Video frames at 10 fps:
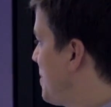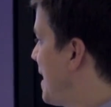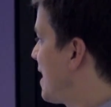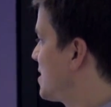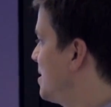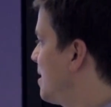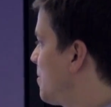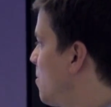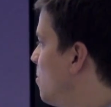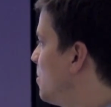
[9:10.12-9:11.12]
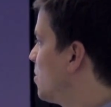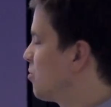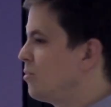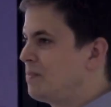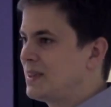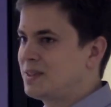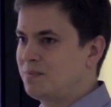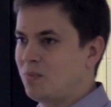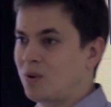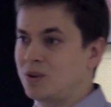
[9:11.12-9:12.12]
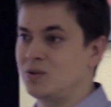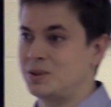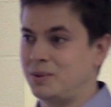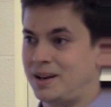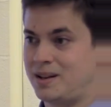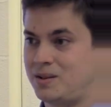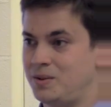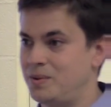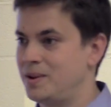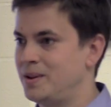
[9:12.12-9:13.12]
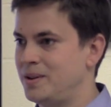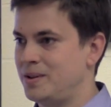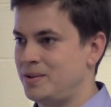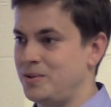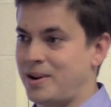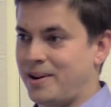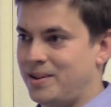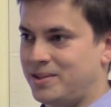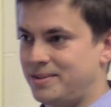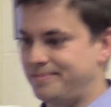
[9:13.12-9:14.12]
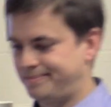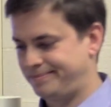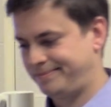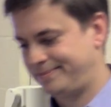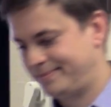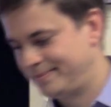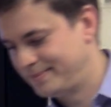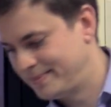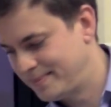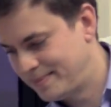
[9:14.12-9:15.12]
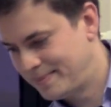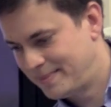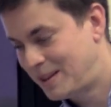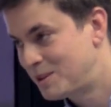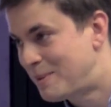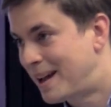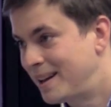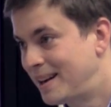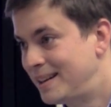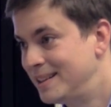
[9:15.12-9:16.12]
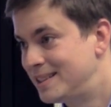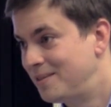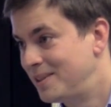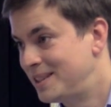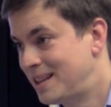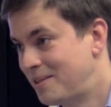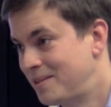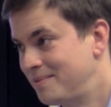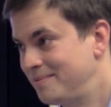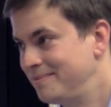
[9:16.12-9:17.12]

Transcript: but they actually are their own little group that's more closely related to eukaryotes. And that was back in 1977.